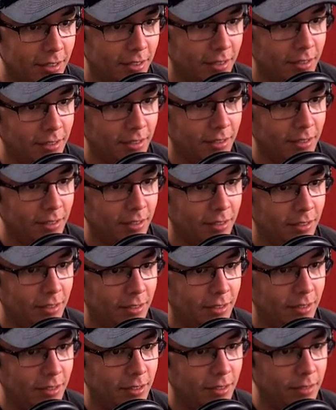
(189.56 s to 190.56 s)

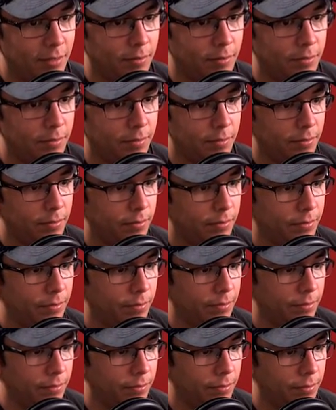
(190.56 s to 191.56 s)

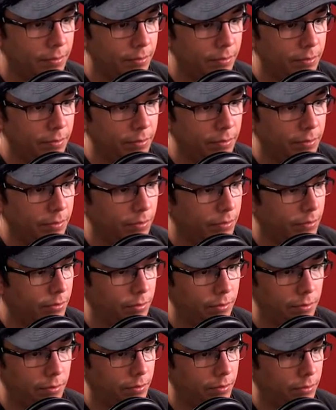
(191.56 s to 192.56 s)

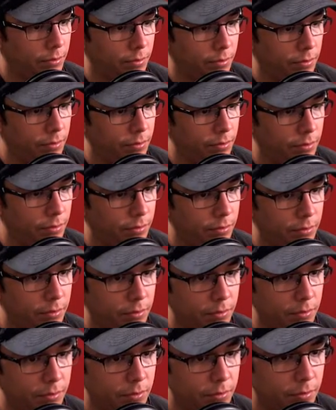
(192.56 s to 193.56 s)

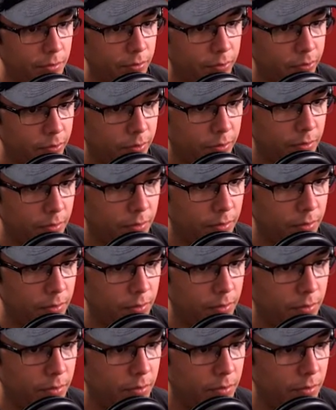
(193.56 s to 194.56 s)

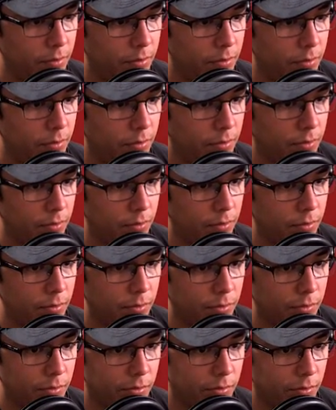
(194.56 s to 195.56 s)

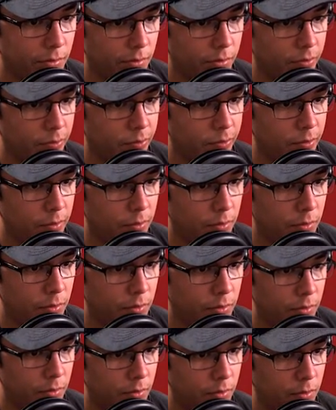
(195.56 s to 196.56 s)

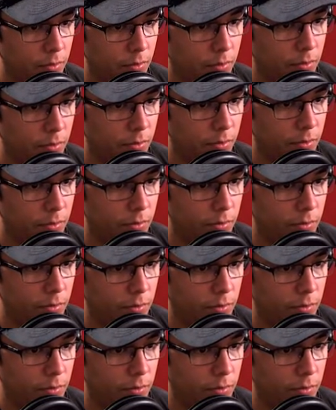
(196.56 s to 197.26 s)
No one is speaking in this clip.